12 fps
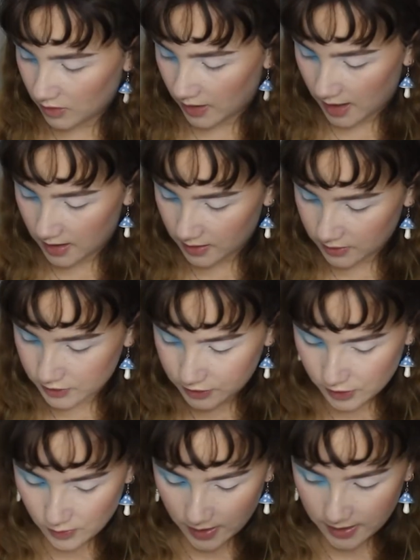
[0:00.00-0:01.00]
Okay,
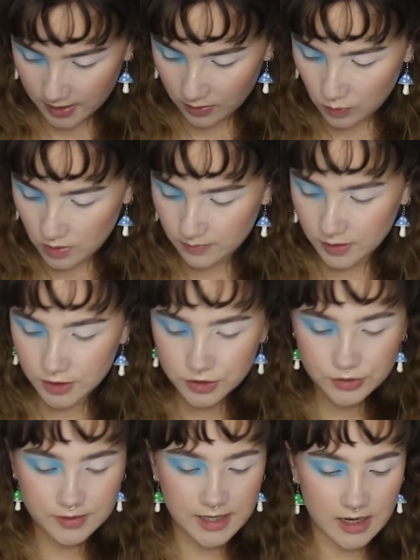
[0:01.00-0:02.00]
so I think what I'm going to
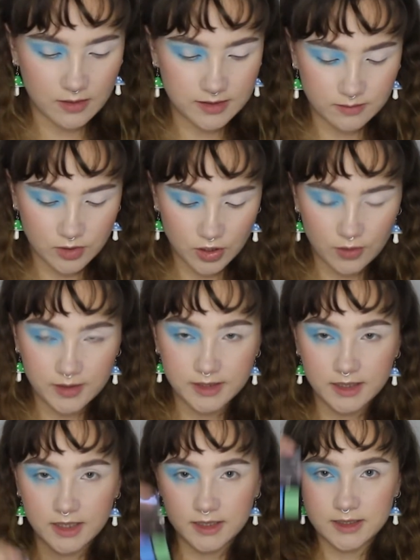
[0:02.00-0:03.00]
do now is I'm going to go
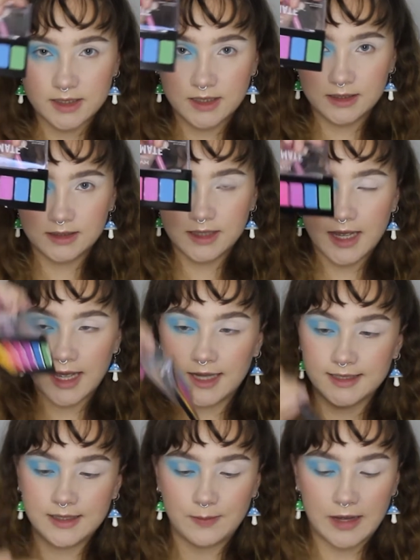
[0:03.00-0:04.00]
into this little
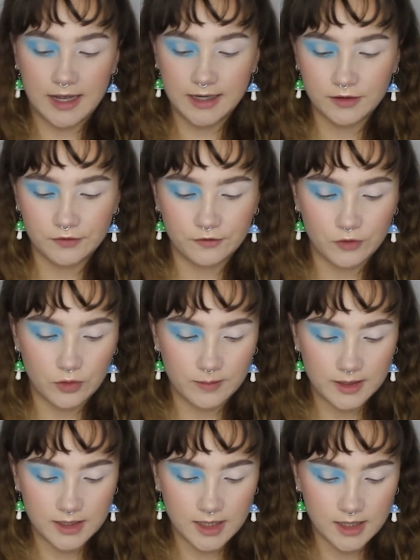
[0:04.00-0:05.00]
edit palette from
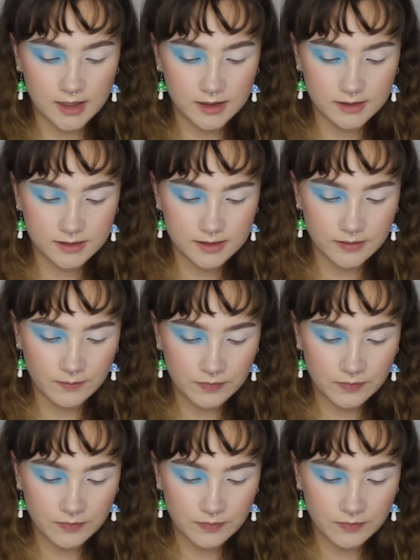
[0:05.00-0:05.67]
NYX.